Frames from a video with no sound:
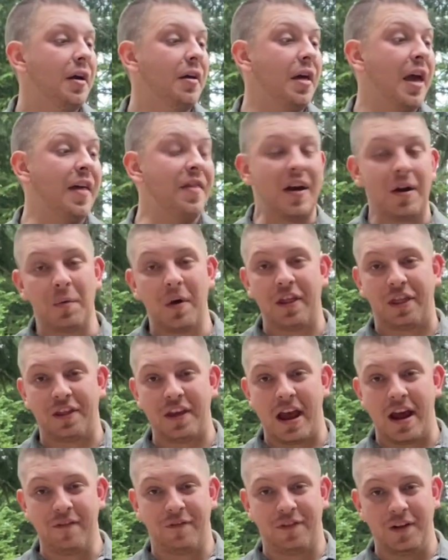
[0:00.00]
And then with
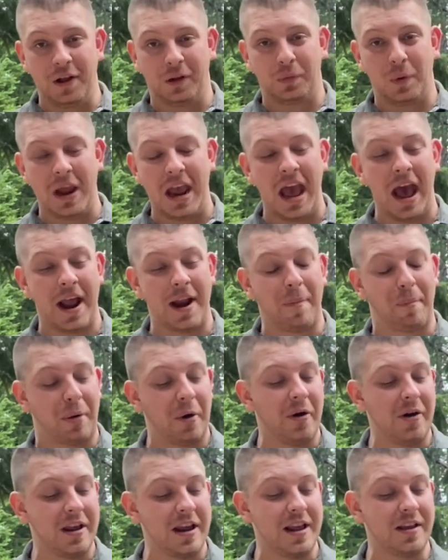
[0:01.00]
the Enfield, we had a
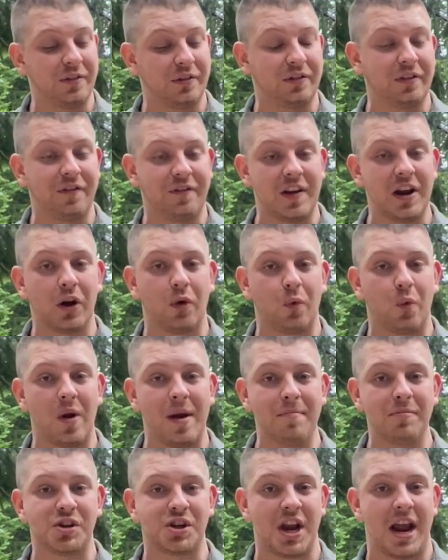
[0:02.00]
pretty severe
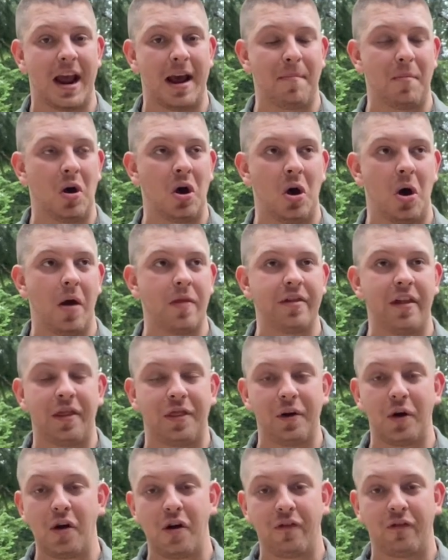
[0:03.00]
rim jam on the
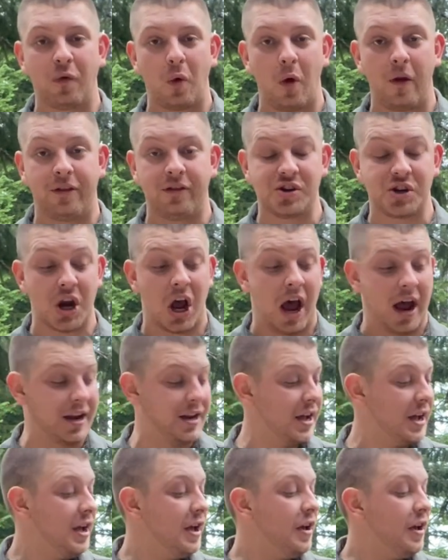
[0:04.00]
third or fourth shot.